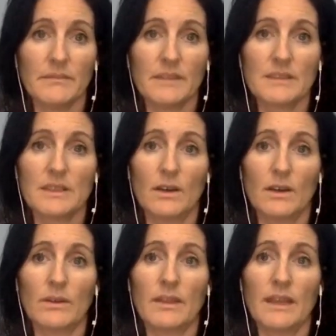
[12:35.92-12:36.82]

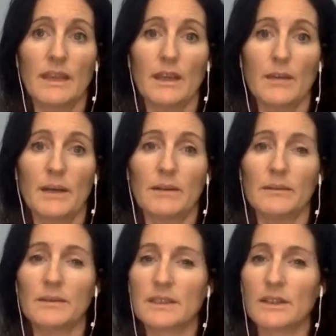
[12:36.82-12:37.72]
So thinking about,
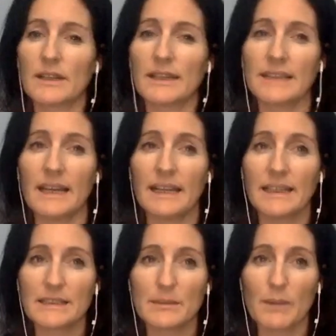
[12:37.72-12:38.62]
oh, is there any
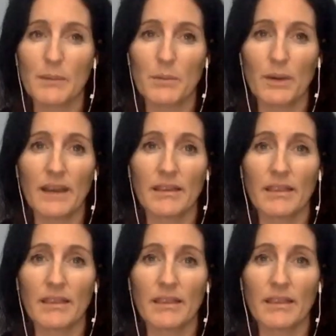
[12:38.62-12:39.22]
tightness in my breath?